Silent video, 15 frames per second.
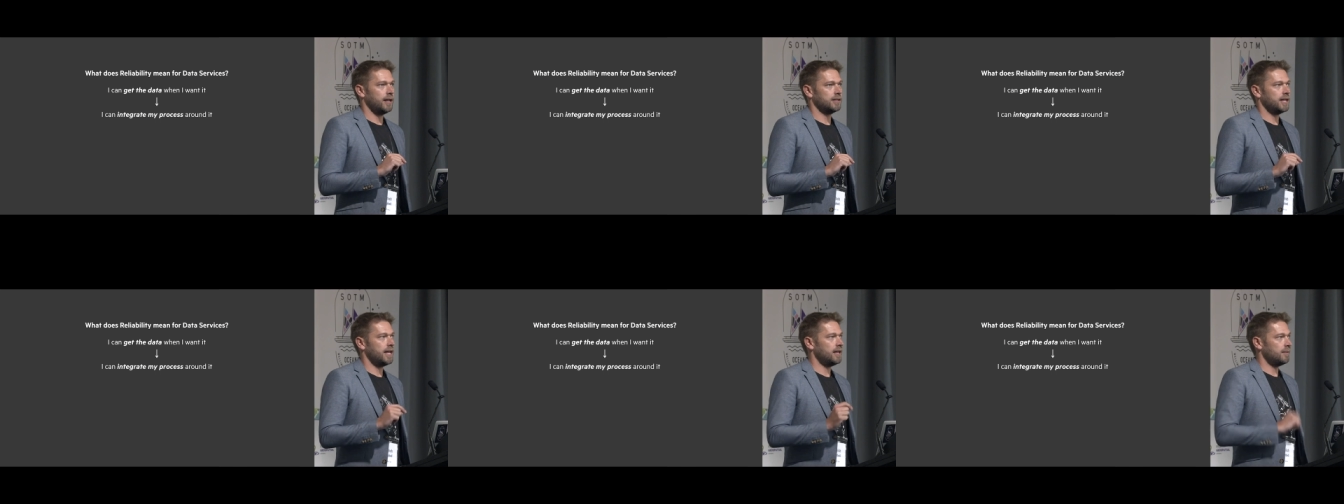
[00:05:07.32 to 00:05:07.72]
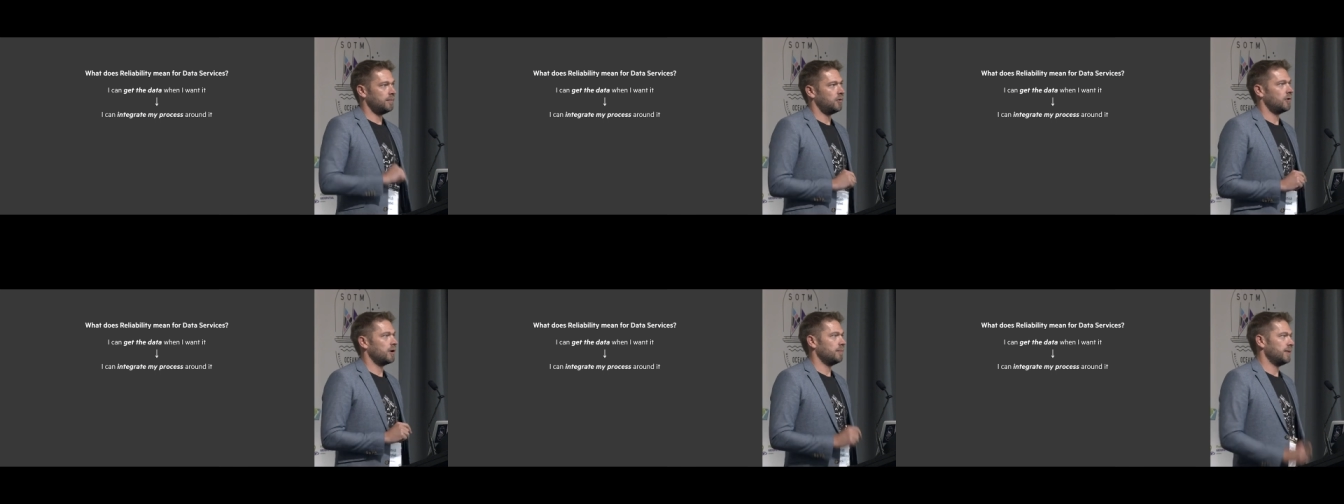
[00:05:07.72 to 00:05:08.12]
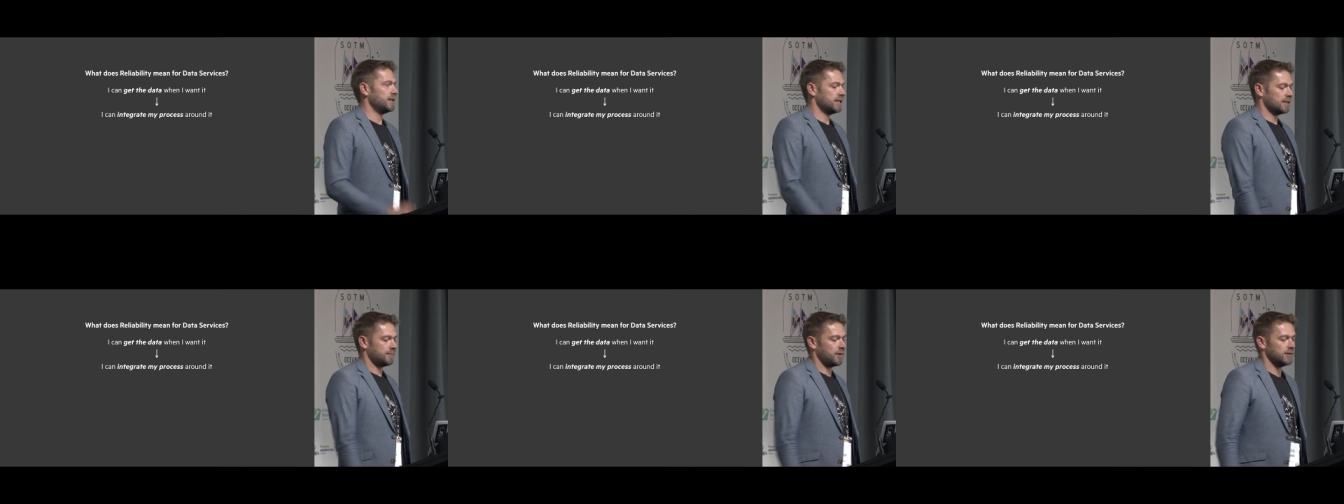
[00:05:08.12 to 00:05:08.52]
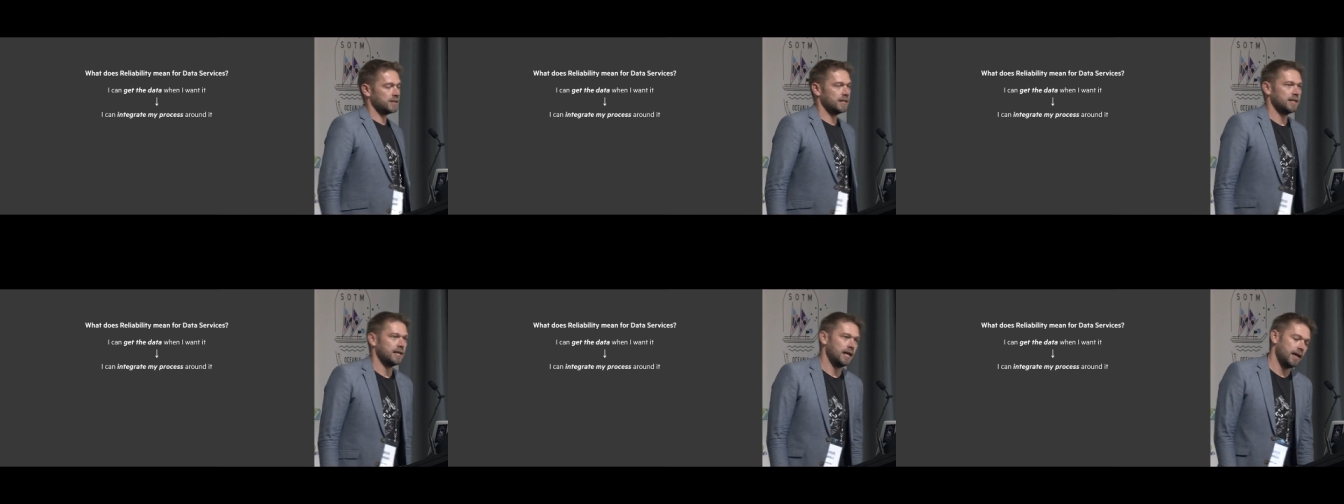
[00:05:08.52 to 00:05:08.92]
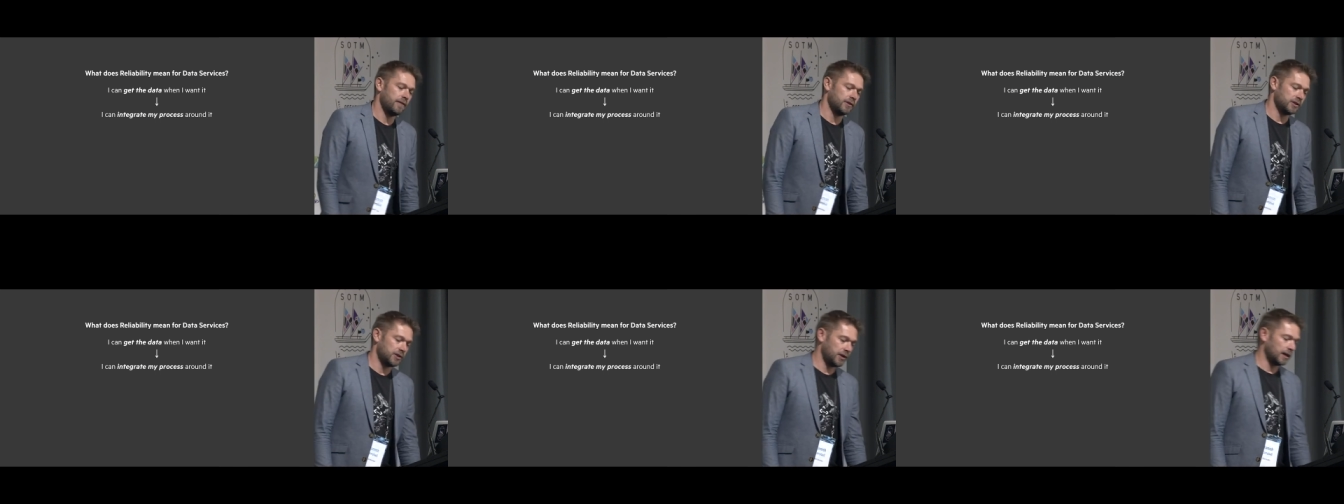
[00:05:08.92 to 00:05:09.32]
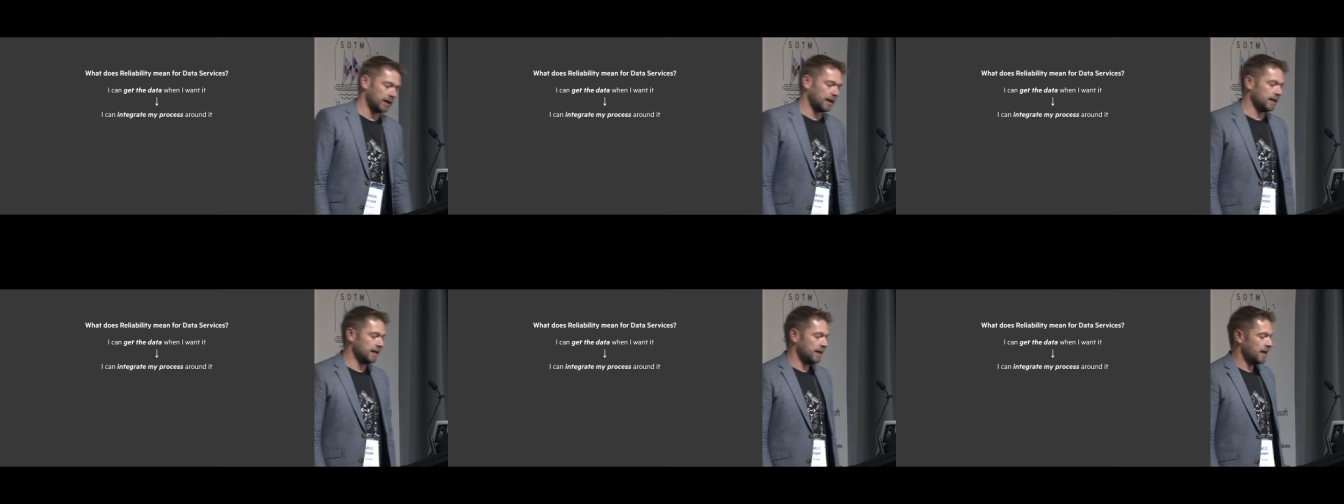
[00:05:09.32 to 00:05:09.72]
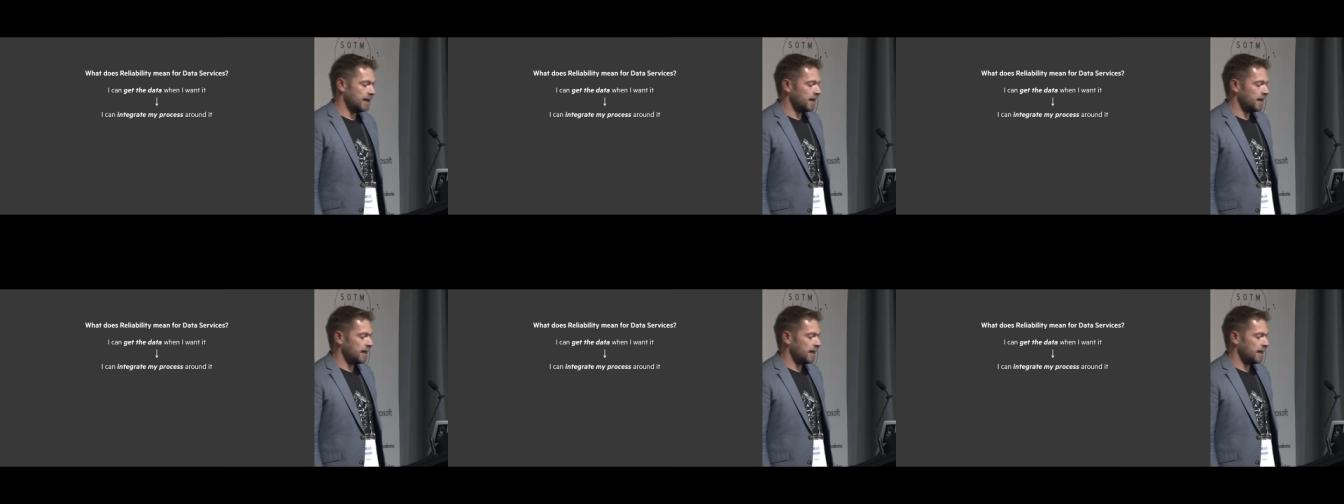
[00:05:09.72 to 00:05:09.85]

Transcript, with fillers: and take a boring business process that I have internally